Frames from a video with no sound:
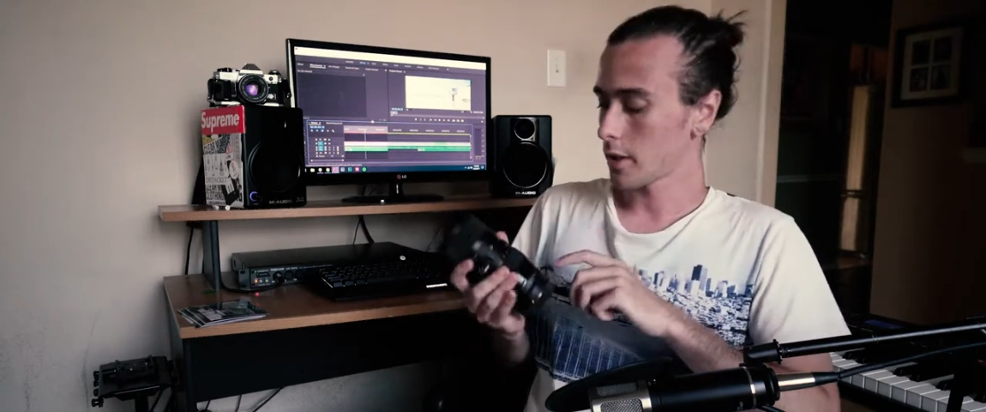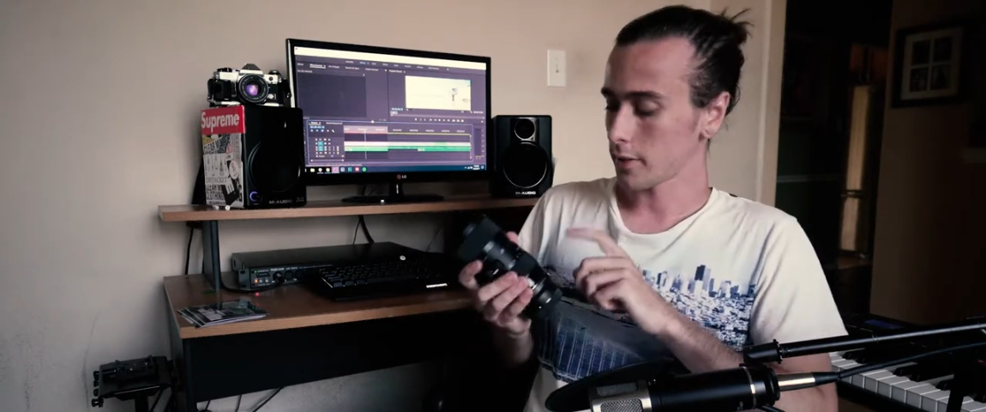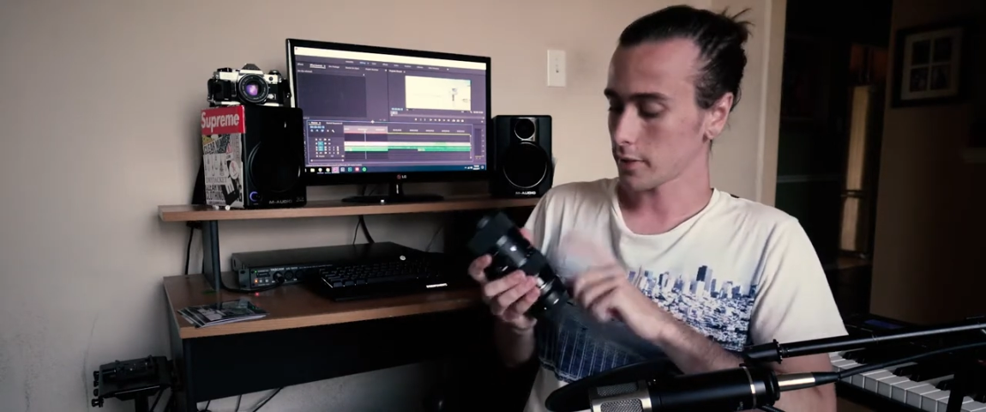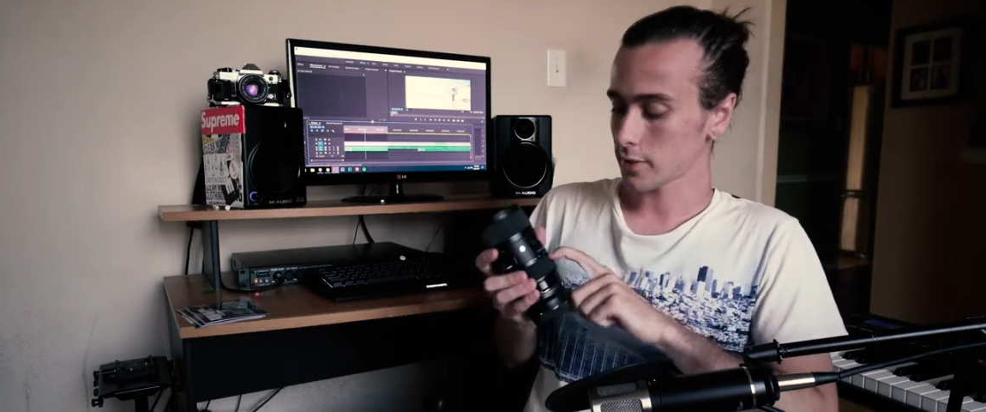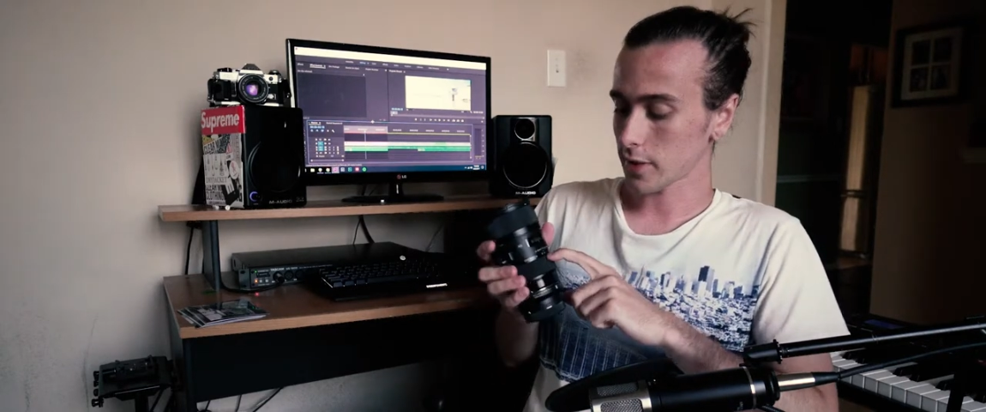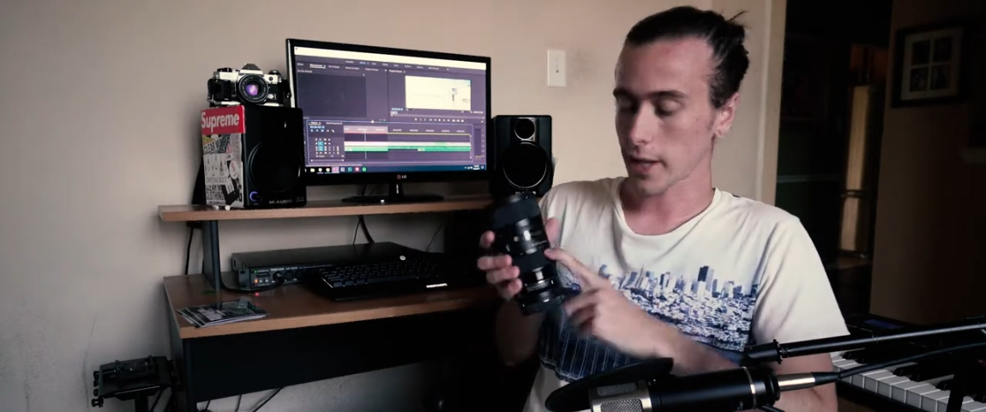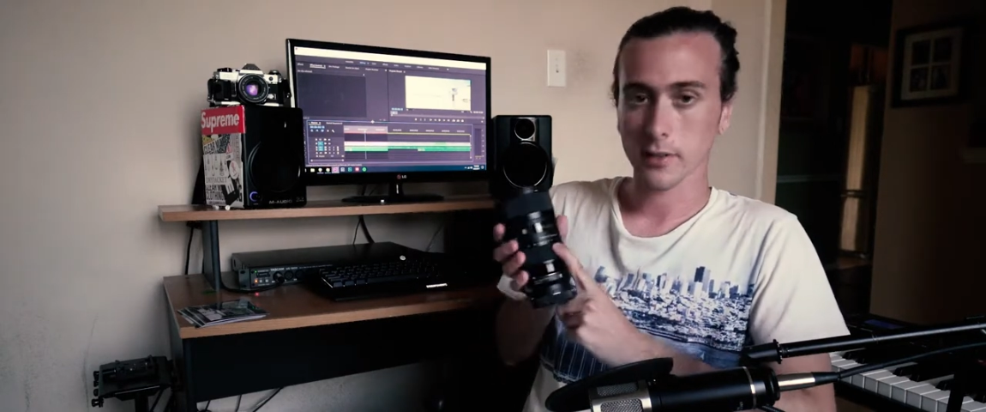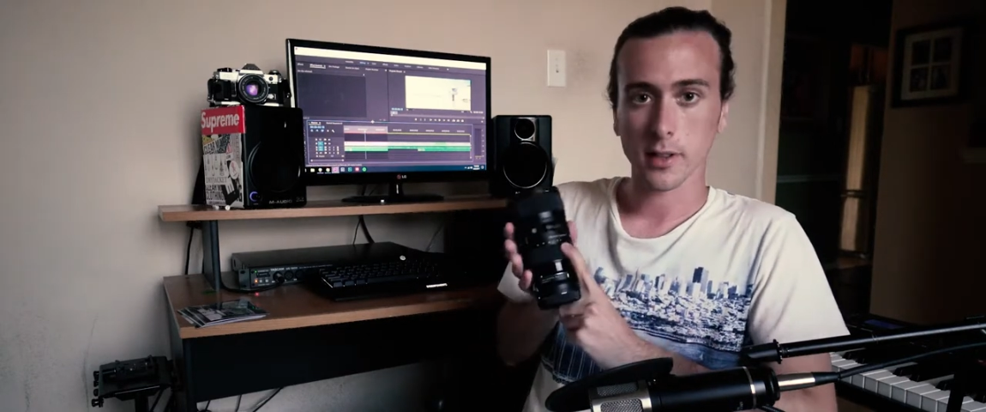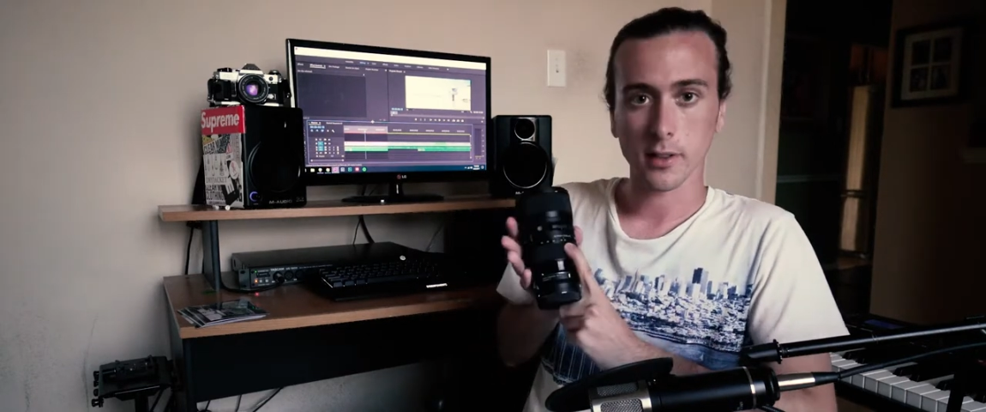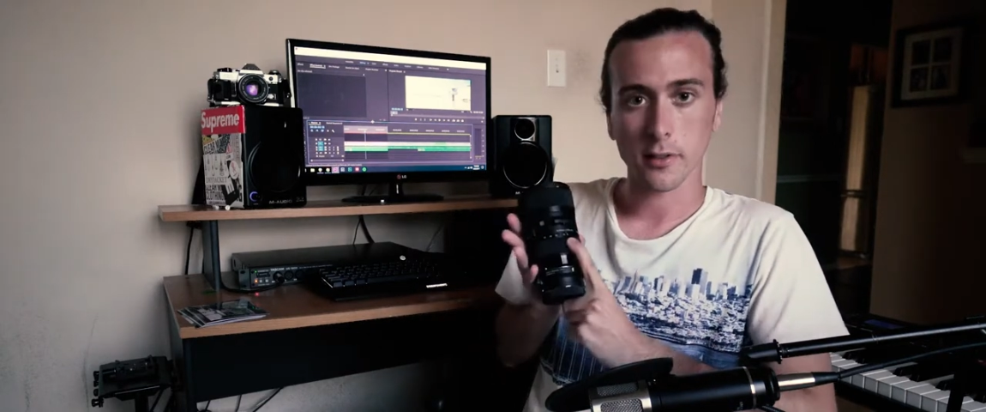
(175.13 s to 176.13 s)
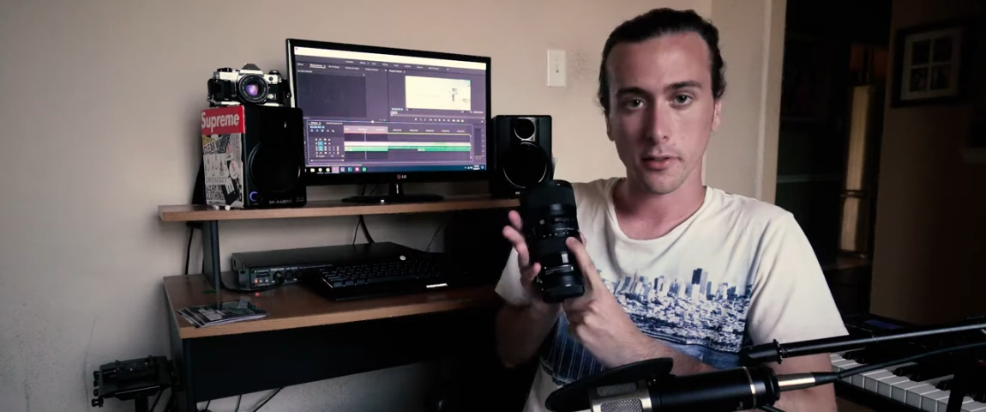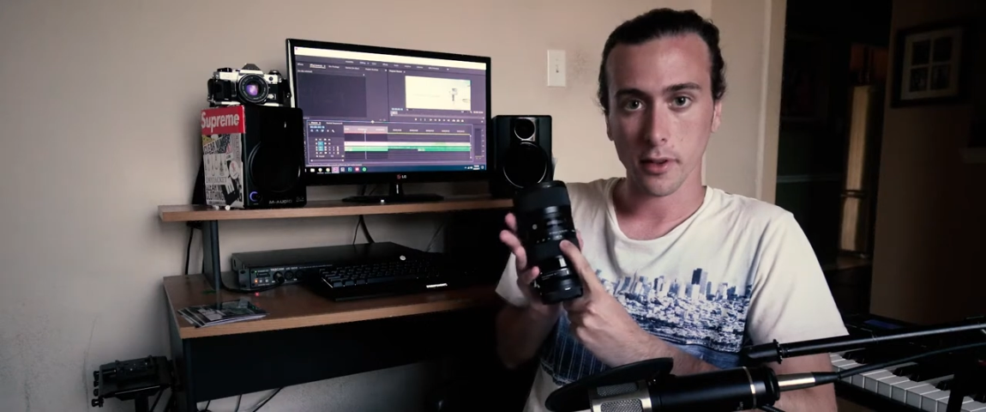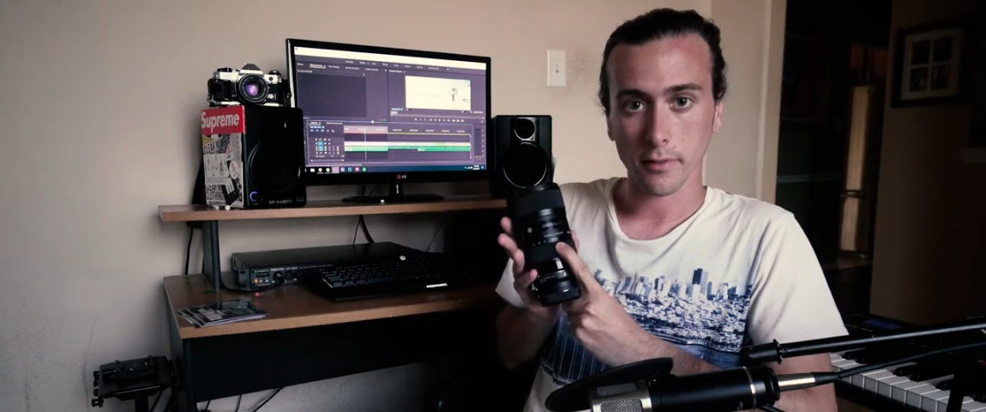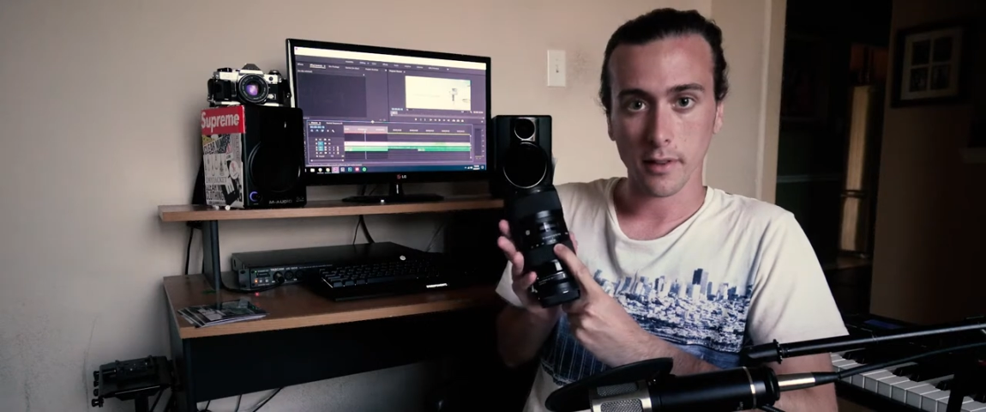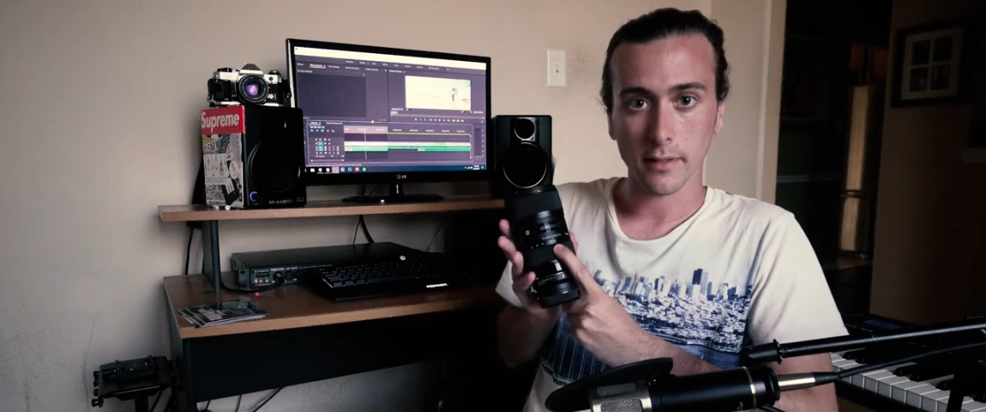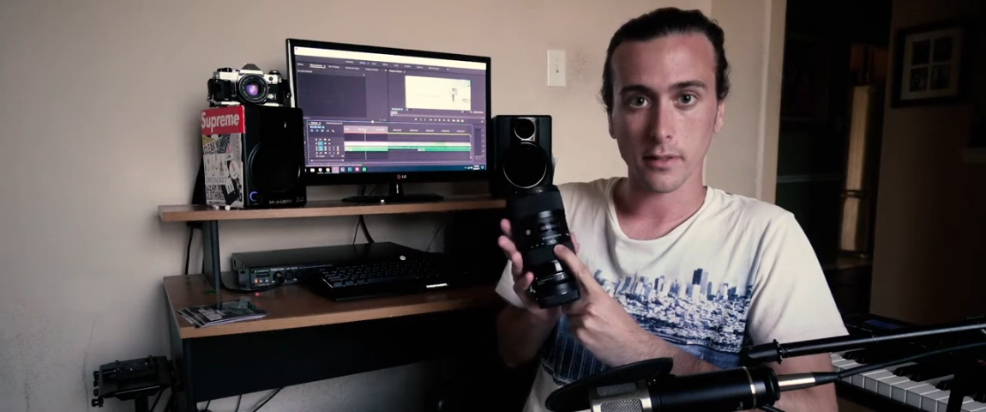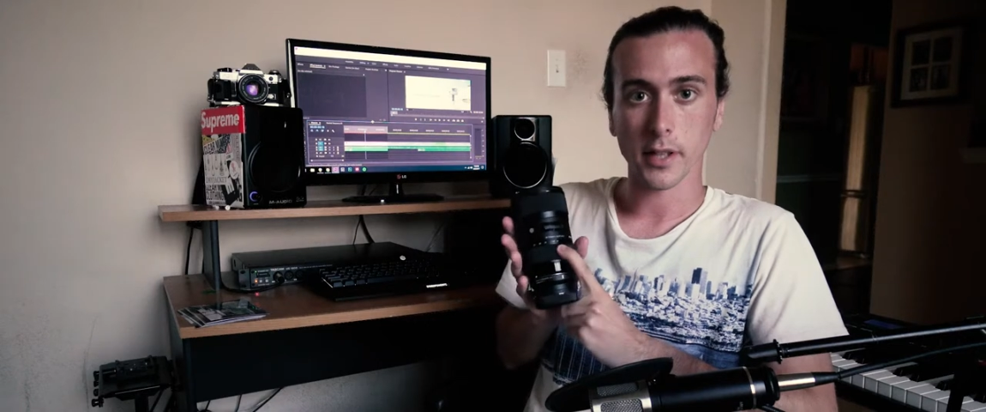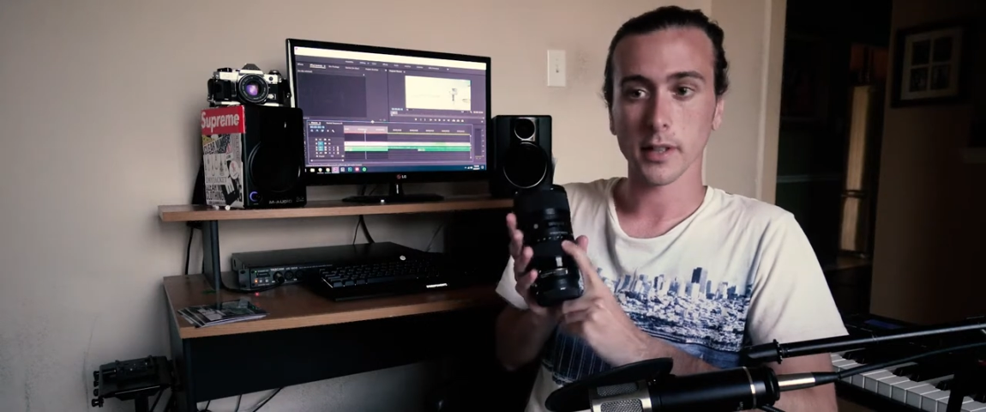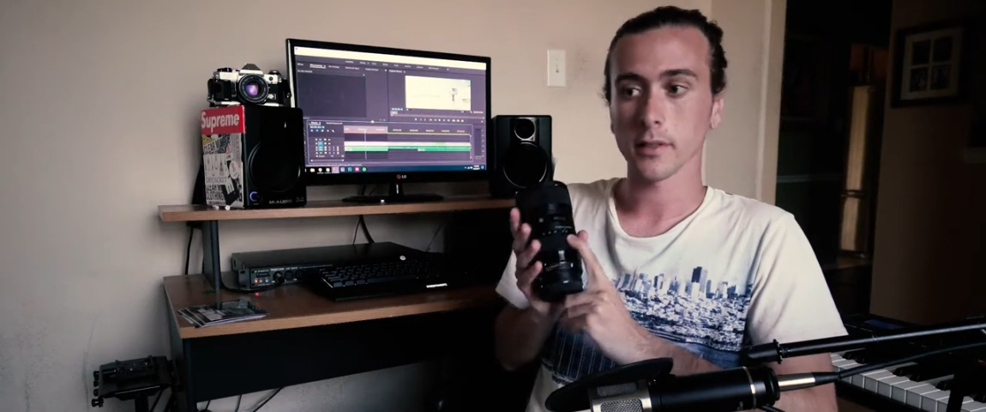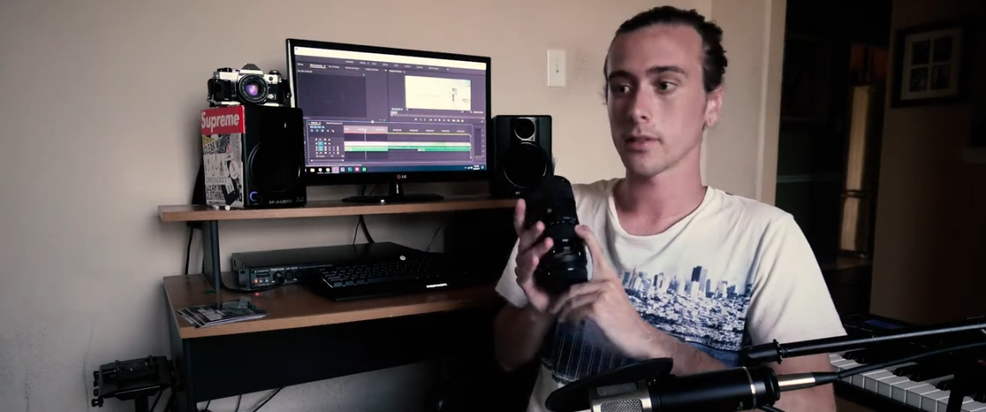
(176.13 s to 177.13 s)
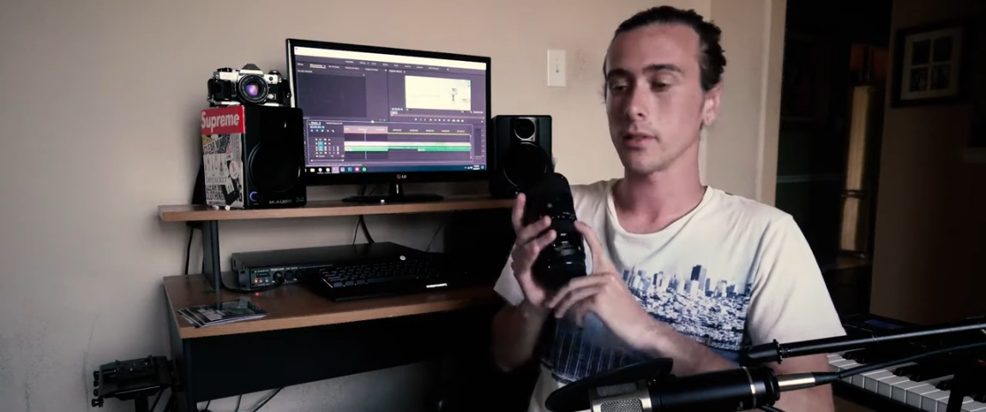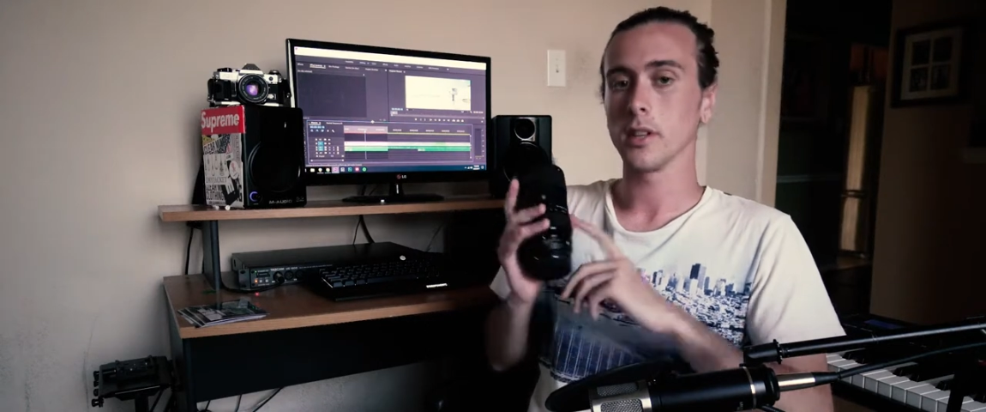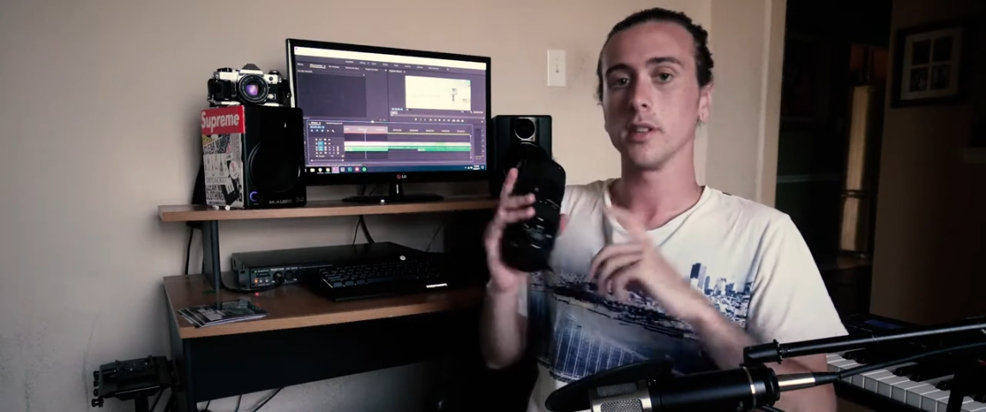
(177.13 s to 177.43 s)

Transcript: this is an eighteen to thirty-five lens,